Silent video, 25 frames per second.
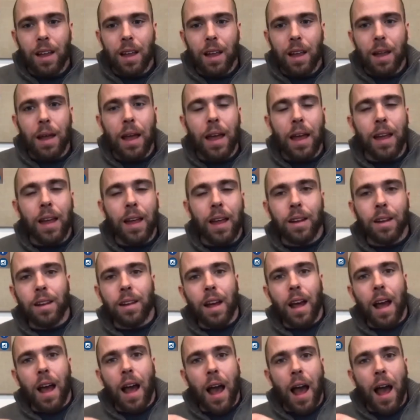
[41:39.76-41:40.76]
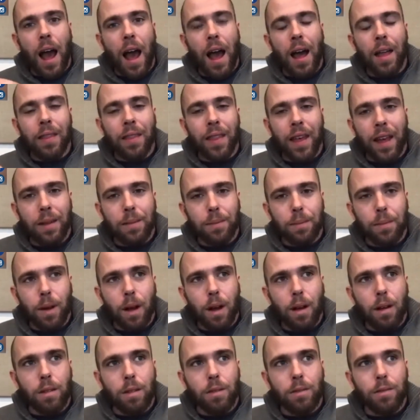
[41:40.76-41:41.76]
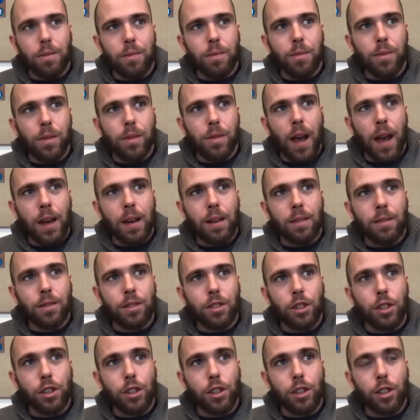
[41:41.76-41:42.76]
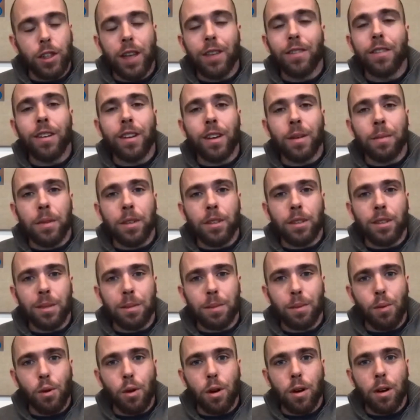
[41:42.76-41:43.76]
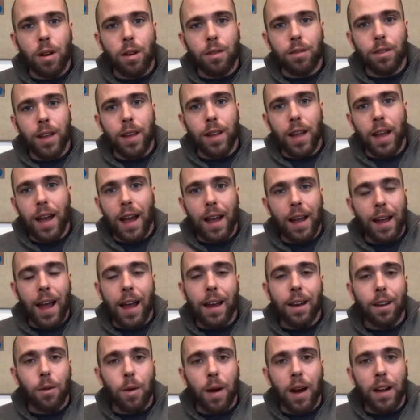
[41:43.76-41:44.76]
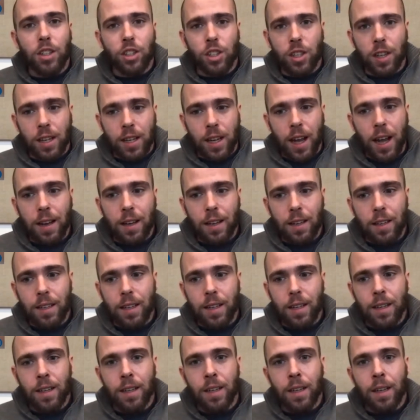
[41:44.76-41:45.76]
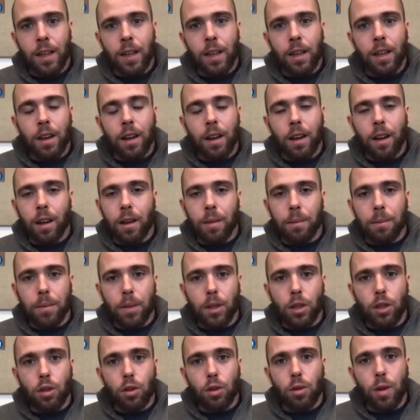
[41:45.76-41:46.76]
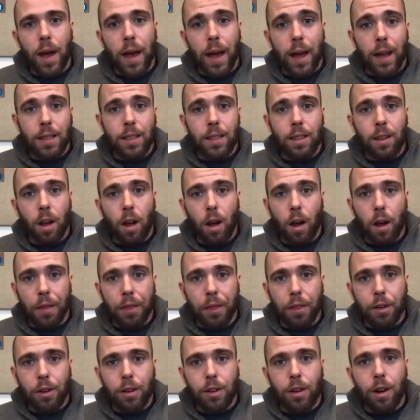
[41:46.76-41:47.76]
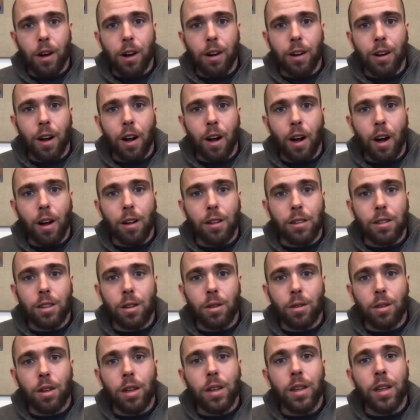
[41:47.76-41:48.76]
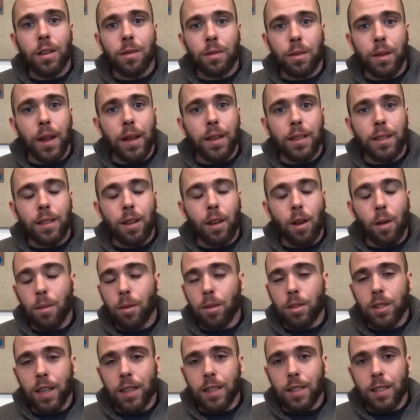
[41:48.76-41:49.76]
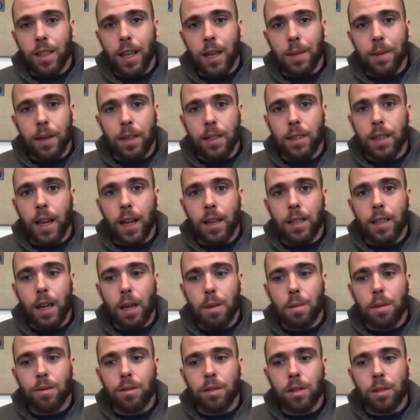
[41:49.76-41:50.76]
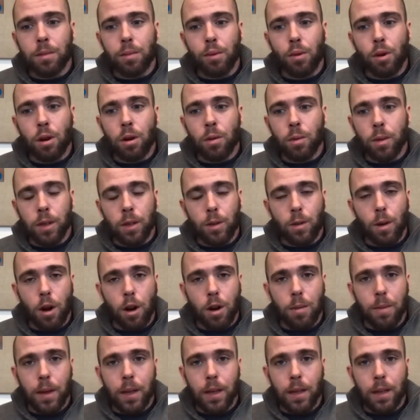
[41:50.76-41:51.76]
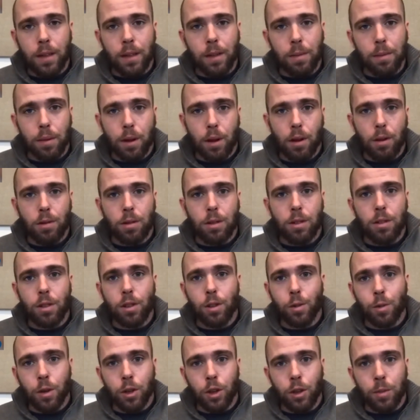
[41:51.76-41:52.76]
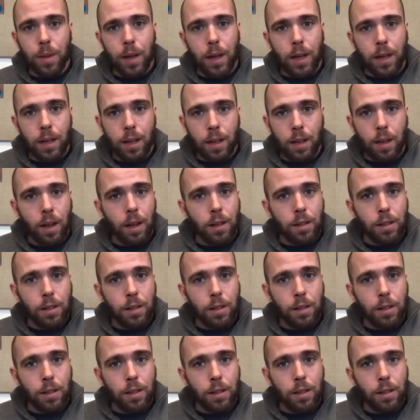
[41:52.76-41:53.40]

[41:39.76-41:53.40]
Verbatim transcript: and on that uh, kind of, you're giving them the support of, yeah, I kind of watched it, I kind of didn't. Um, right. You, as an author, are also looking for that almost that same exact type of support when you are making a post or when you're making a,